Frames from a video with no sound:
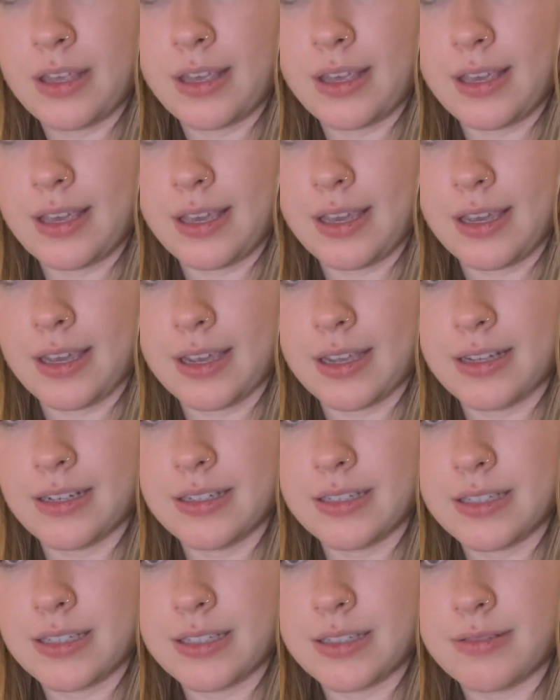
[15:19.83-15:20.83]

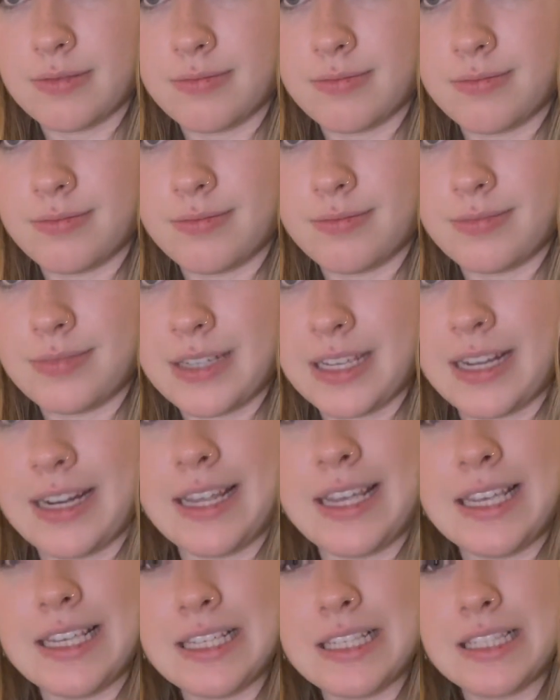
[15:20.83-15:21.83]
And it
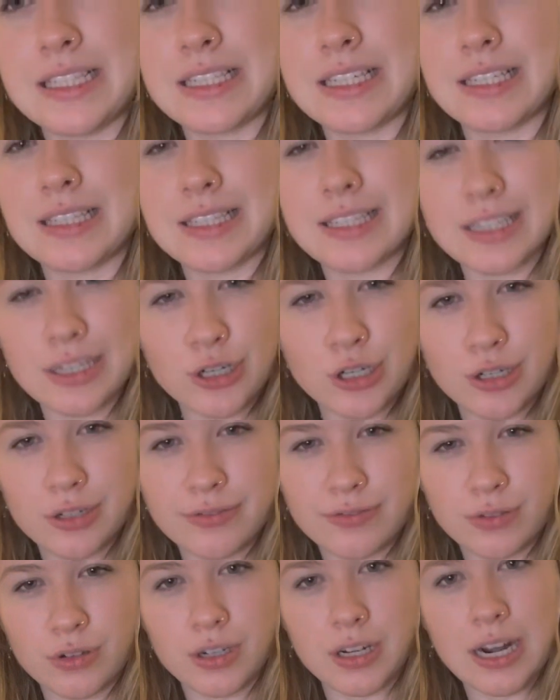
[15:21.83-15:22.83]
is considered
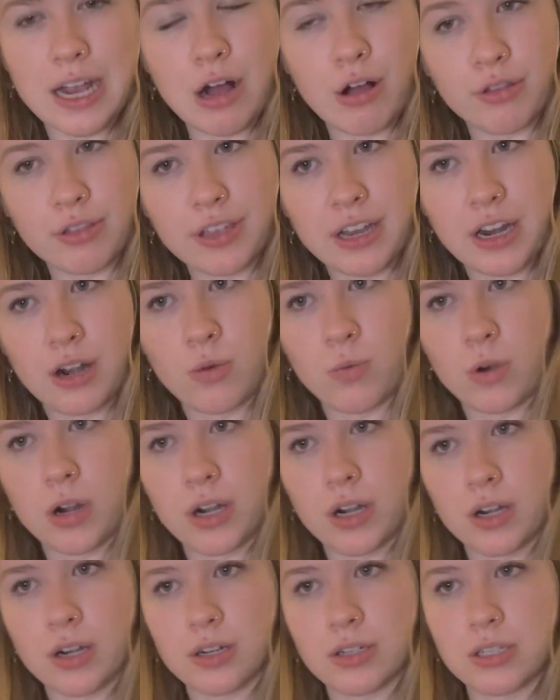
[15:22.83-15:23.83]
for healthcare
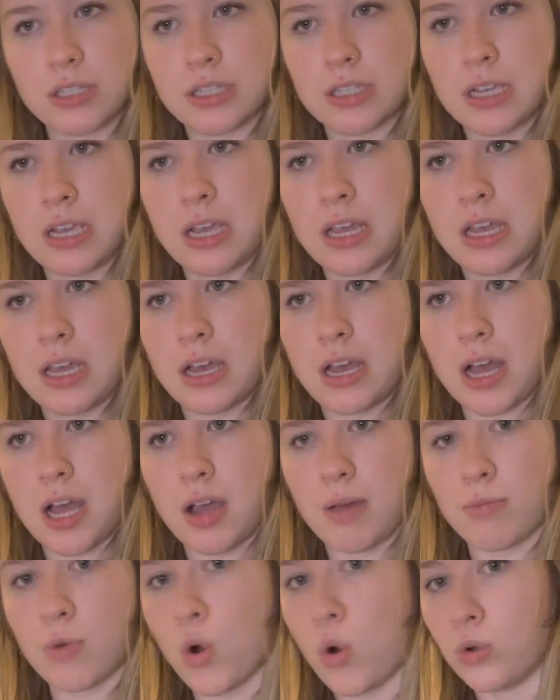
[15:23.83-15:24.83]
workers
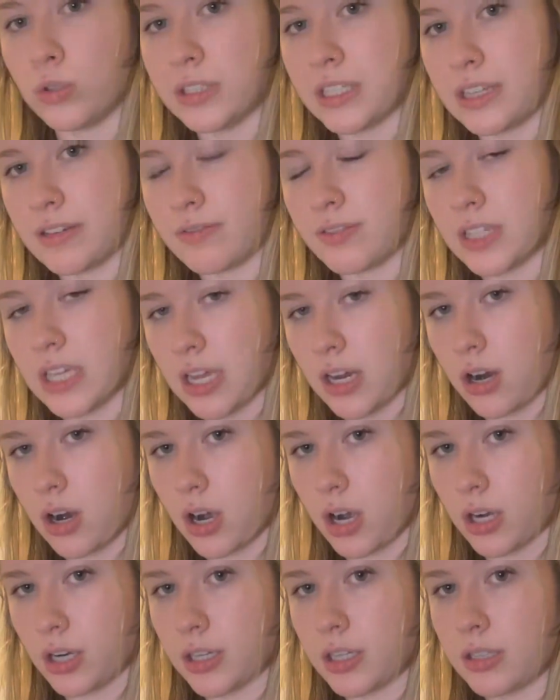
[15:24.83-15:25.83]
only if they
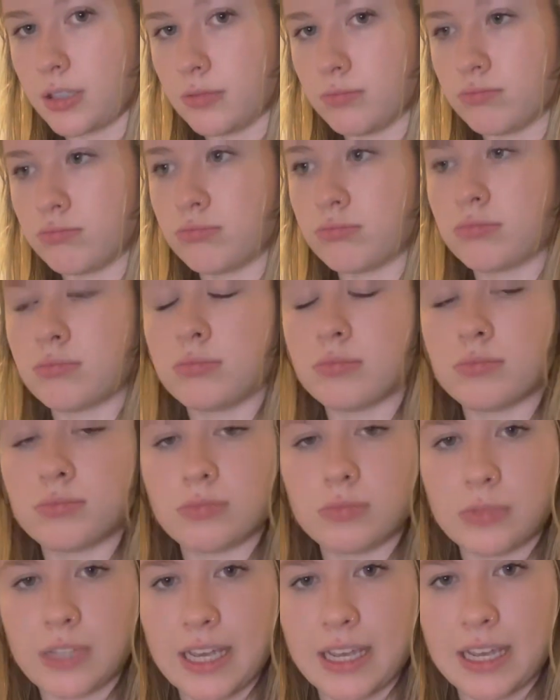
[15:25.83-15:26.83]
are,
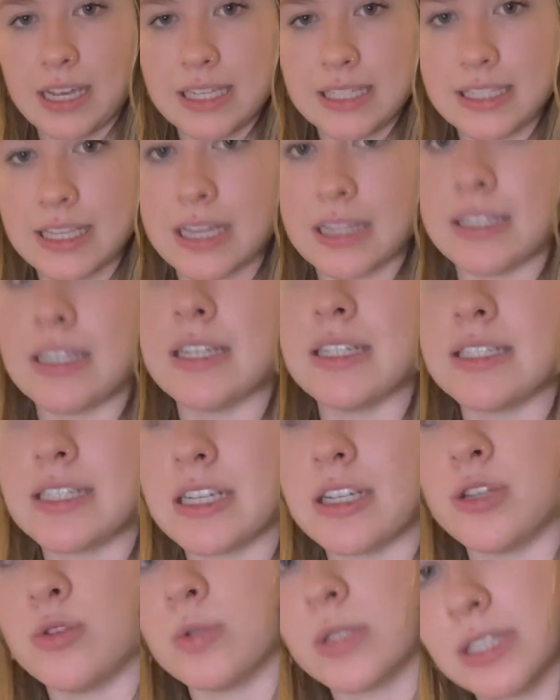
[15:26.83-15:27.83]
like I said,
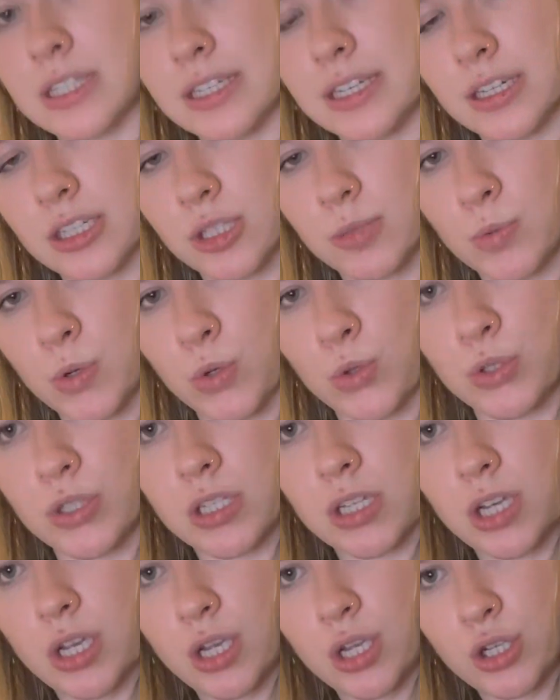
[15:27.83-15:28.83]
continuously
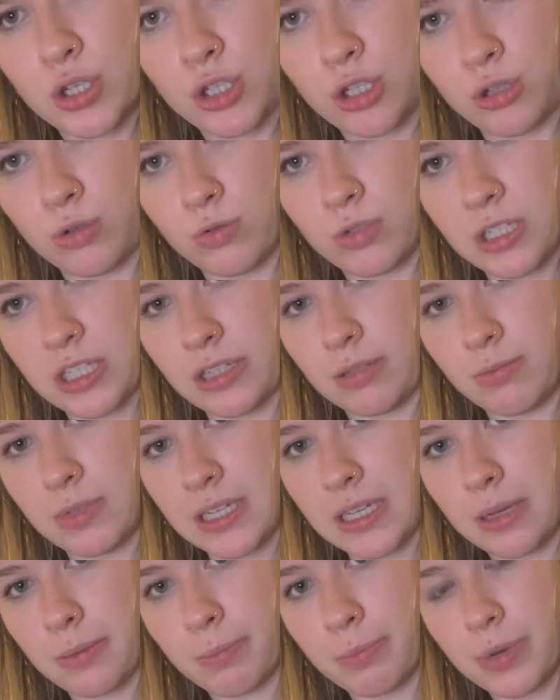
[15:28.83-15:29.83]
exposed to
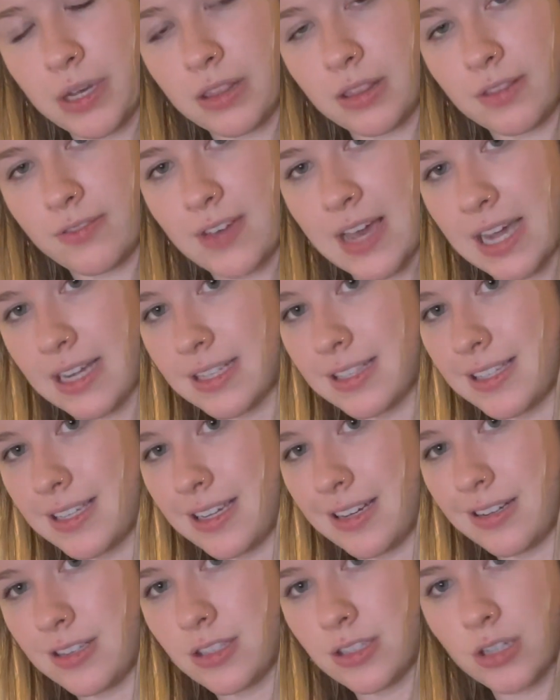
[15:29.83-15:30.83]
TB, but the
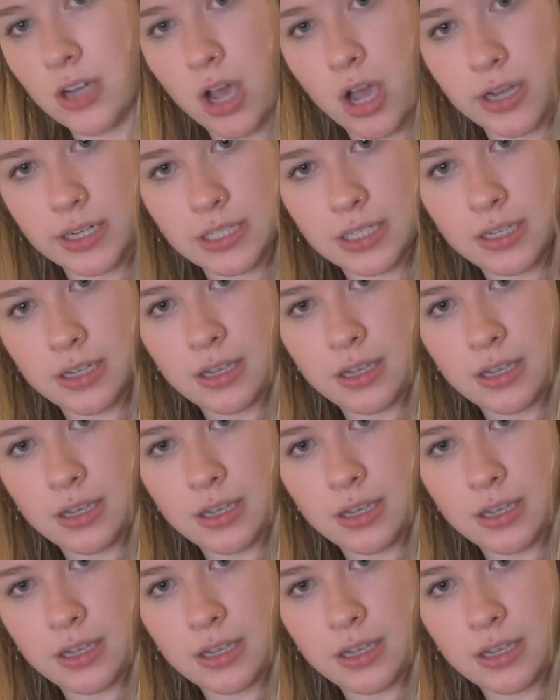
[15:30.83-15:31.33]
vaccine is not